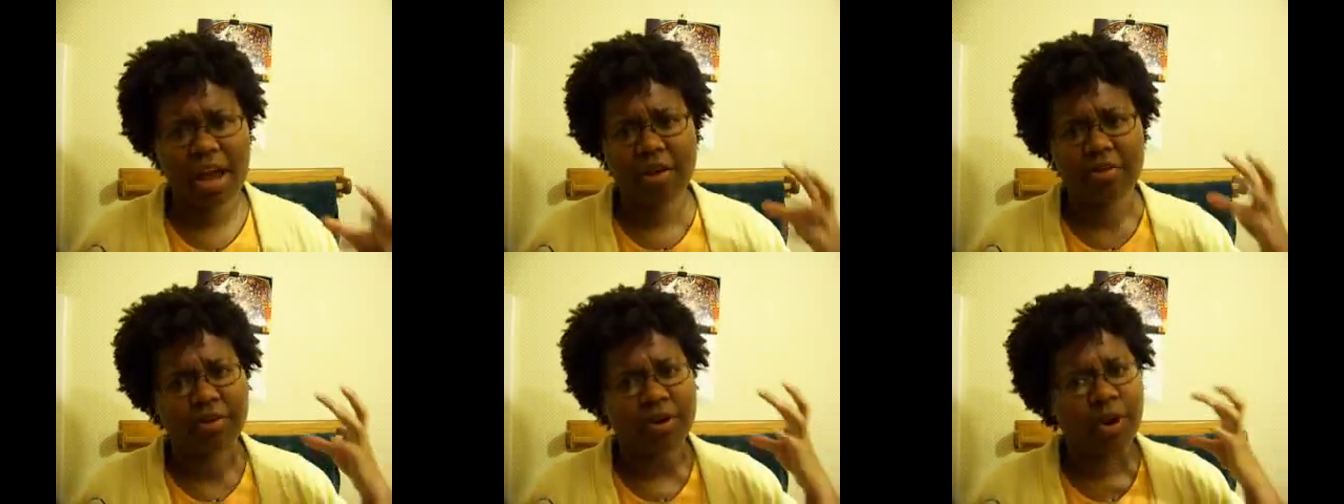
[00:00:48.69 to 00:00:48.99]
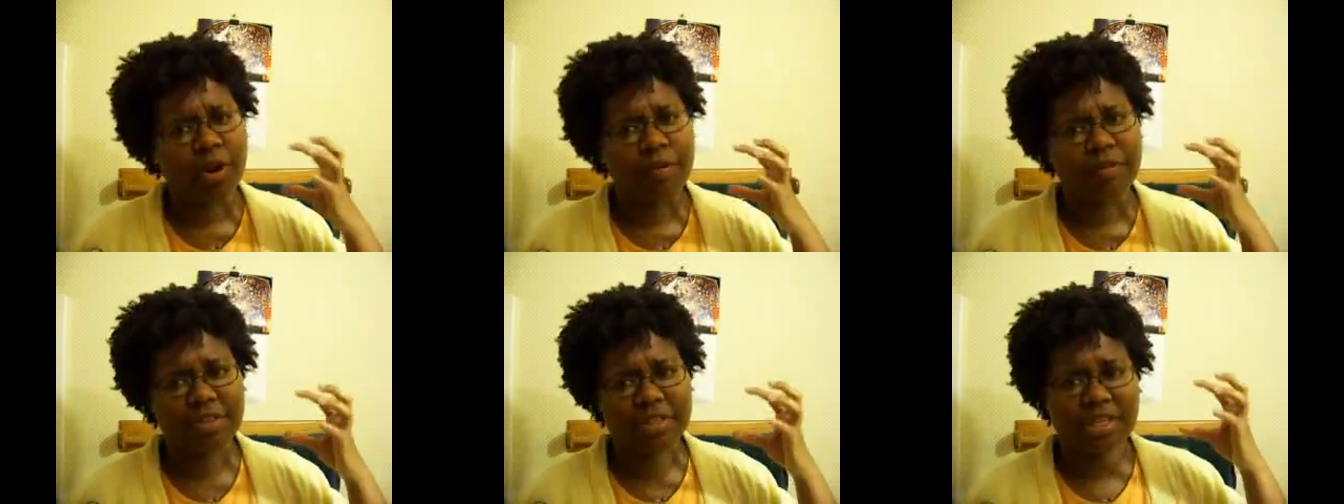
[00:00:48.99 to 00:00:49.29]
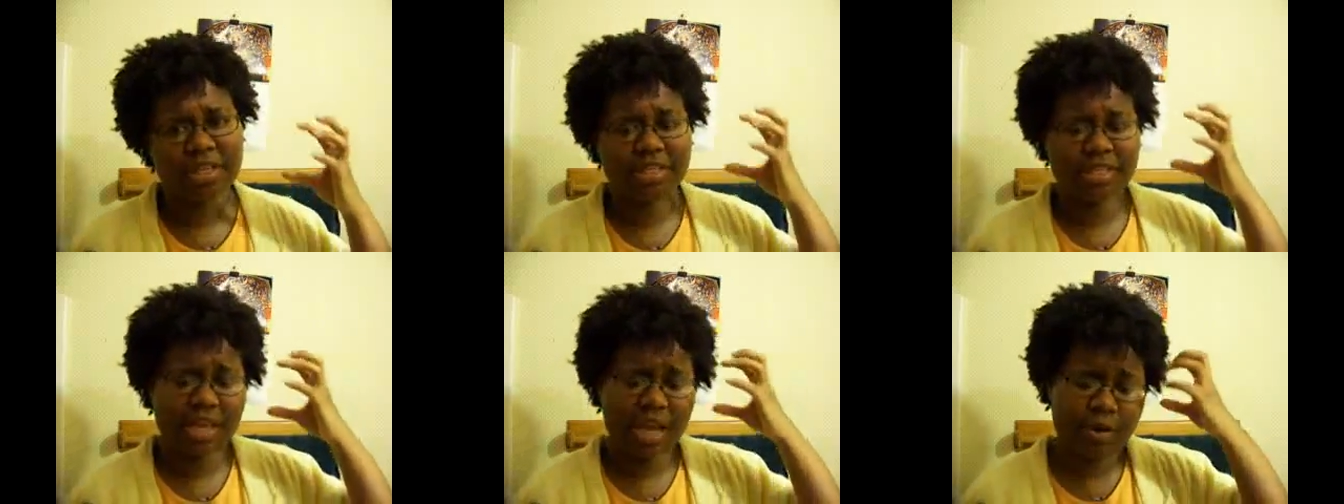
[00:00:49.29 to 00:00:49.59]
I don't know if it's
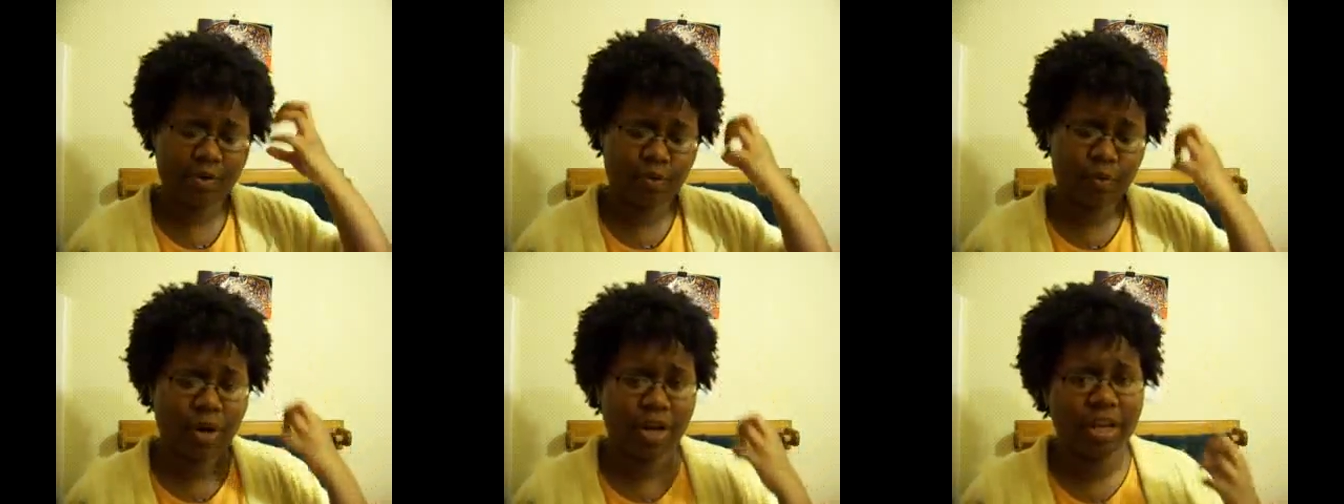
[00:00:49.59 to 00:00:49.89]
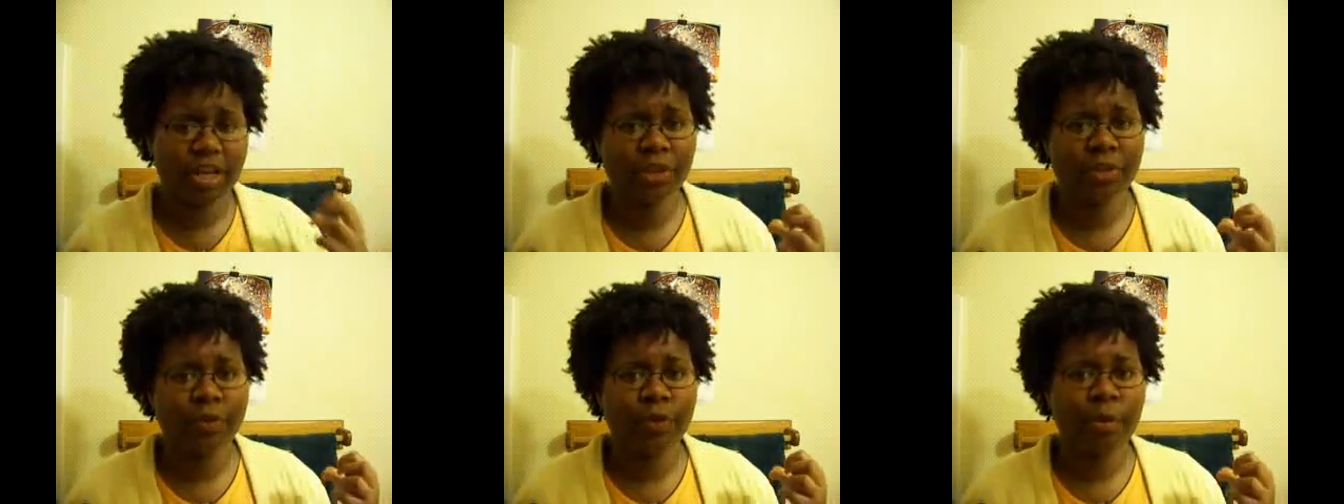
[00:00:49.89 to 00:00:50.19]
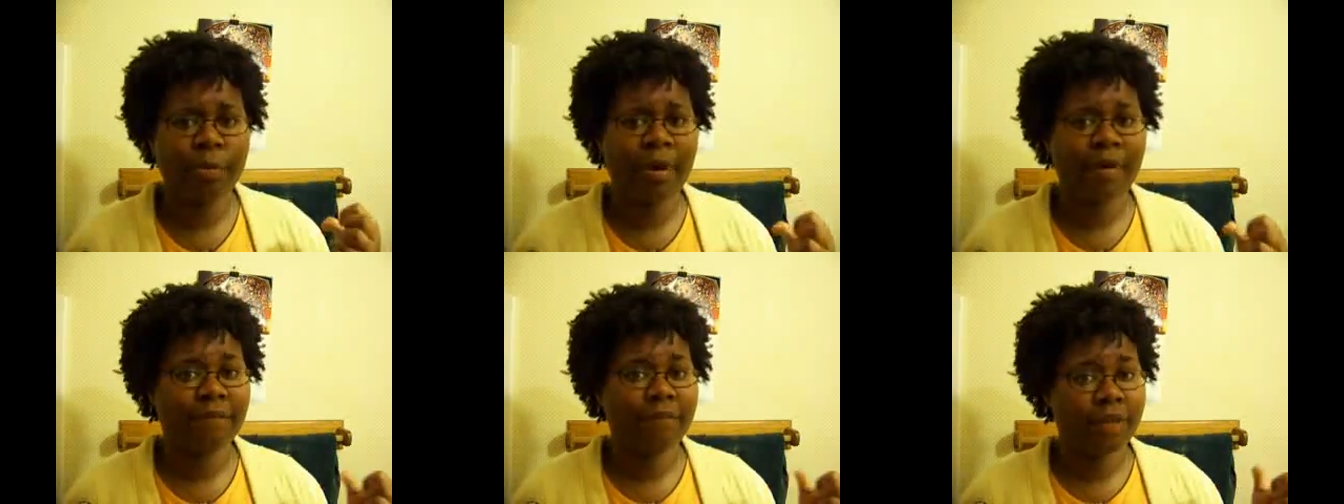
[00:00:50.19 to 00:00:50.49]
because I rake it
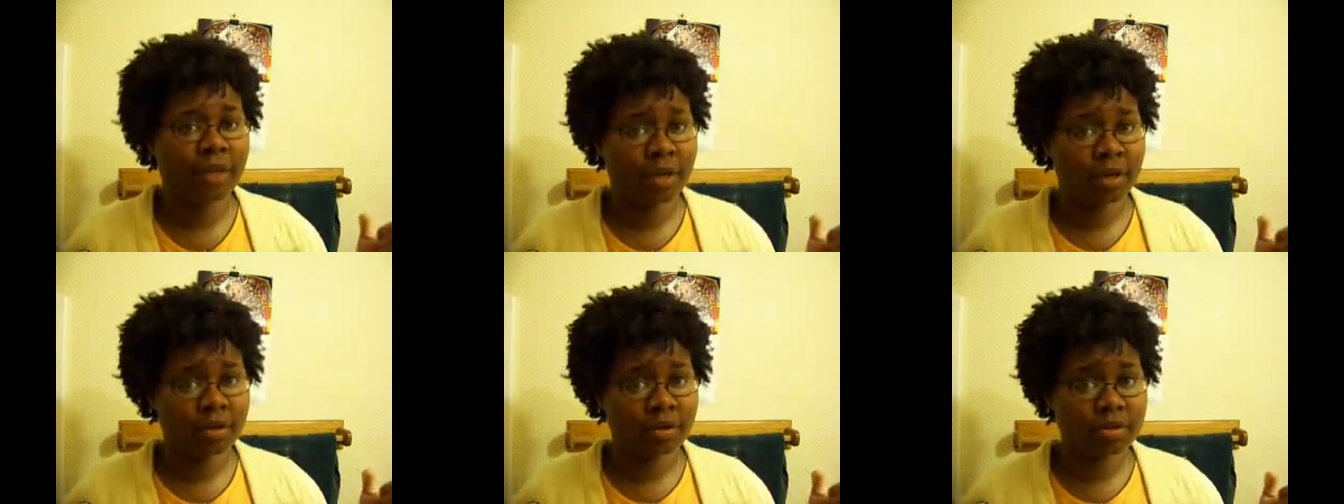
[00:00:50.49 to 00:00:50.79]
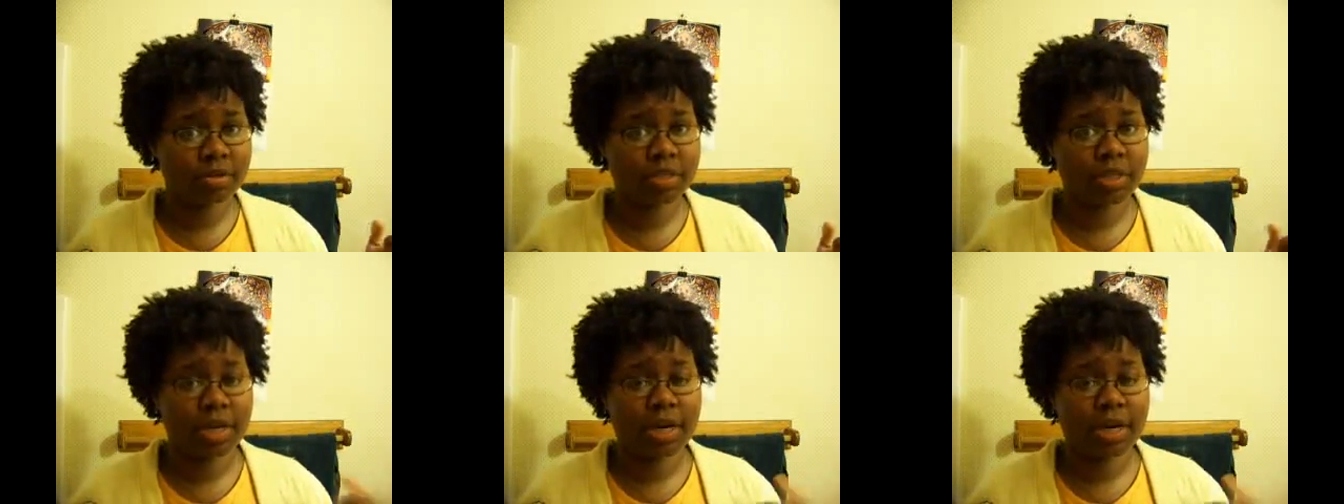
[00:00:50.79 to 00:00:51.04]
through my fingers